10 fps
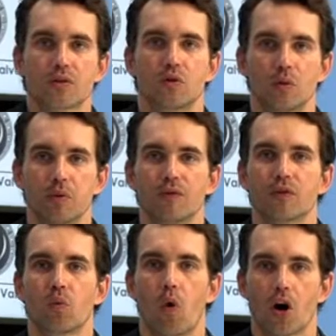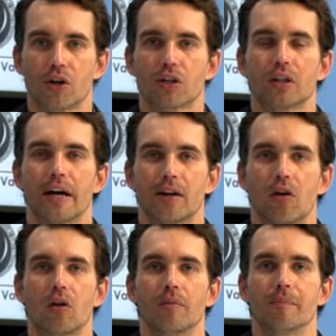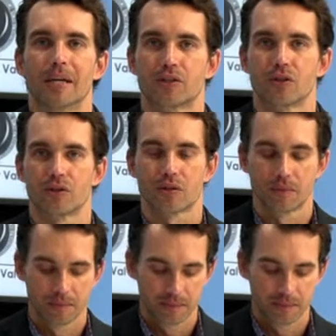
suitable for water glycol mixtures.